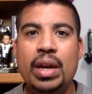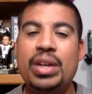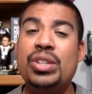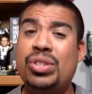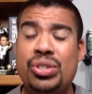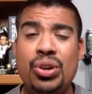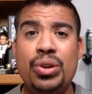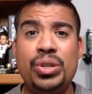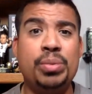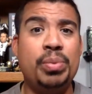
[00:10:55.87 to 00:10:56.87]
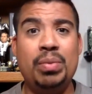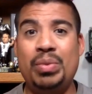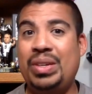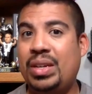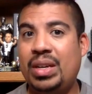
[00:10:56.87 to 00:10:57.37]
against the Chargers, but
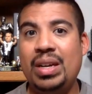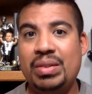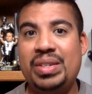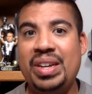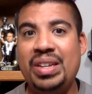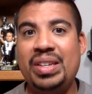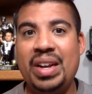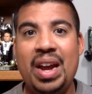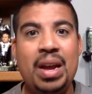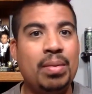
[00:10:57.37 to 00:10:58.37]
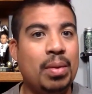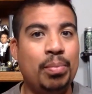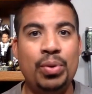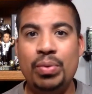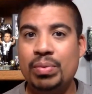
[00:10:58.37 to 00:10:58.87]
we, again, see it today, a
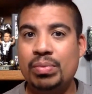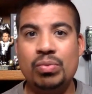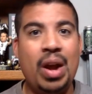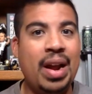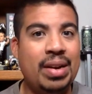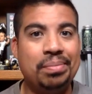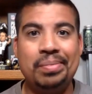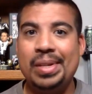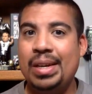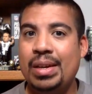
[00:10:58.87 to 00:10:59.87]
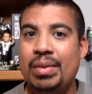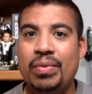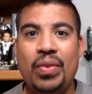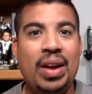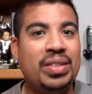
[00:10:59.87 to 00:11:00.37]
boot right,
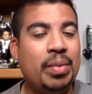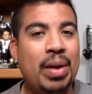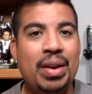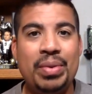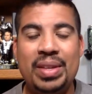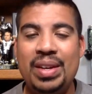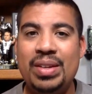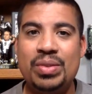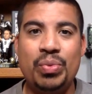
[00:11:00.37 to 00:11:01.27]
find somebody with ease, the